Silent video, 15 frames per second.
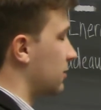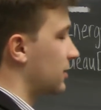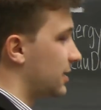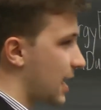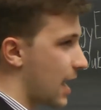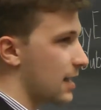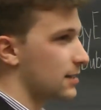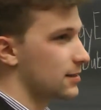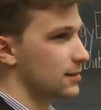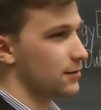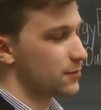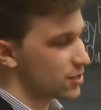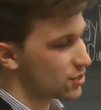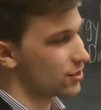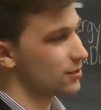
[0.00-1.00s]
gas
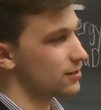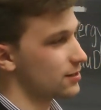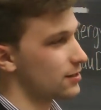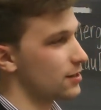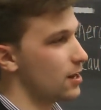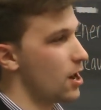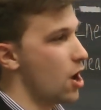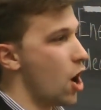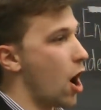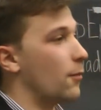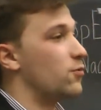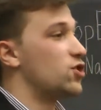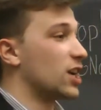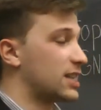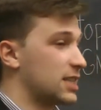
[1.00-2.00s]
emissions,
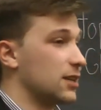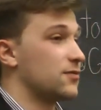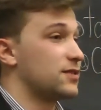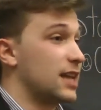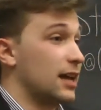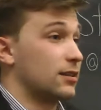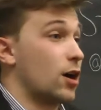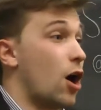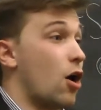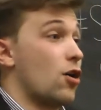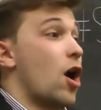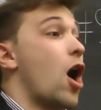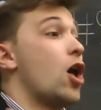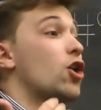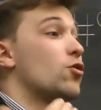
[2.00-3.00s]
objectives that
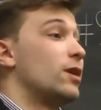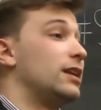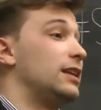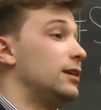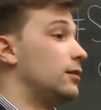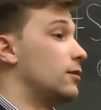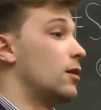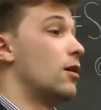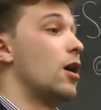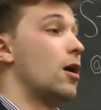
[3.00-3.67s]
are already